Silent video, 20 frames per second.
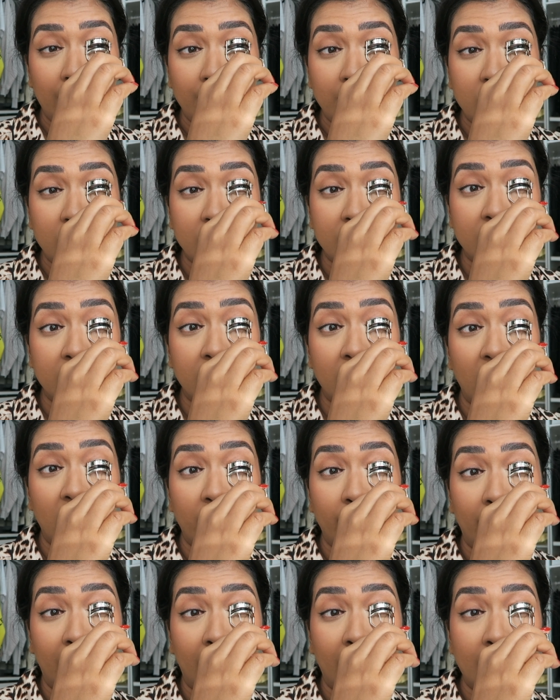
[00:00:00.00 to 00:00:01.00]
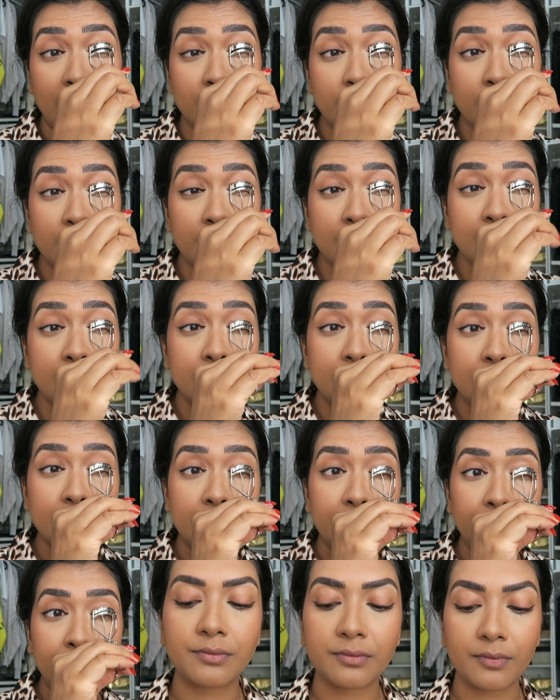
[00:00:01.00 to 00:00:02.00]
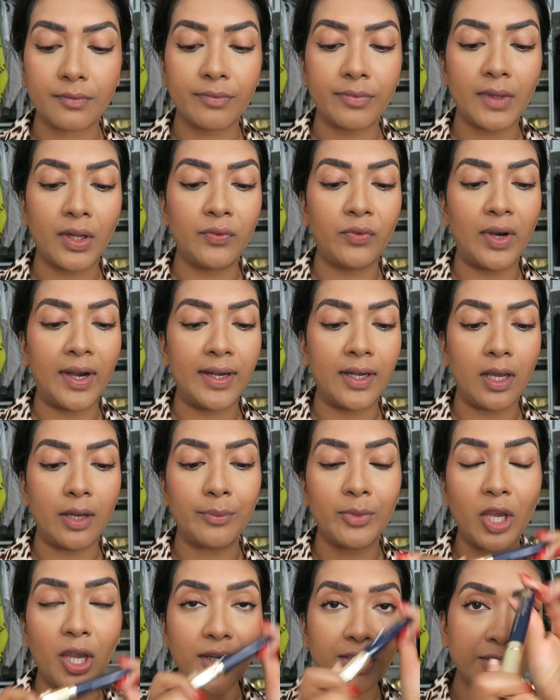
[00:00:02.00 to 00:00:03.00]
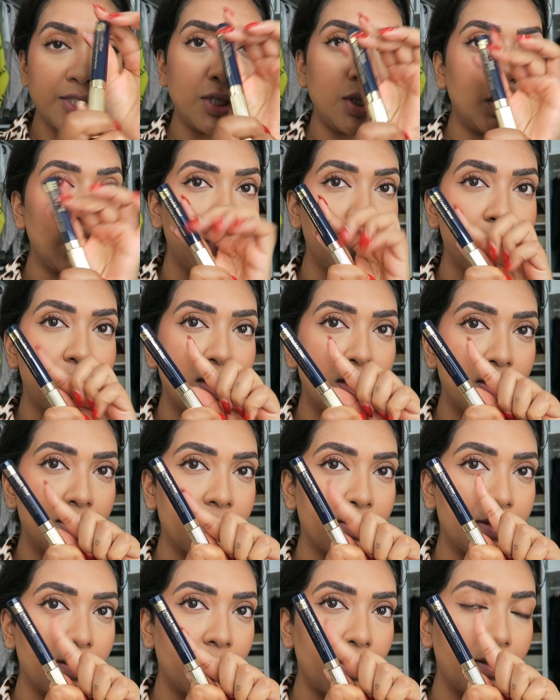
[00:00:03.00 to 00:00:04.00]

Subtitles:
just to curl my lashes. Right, I'm going to use this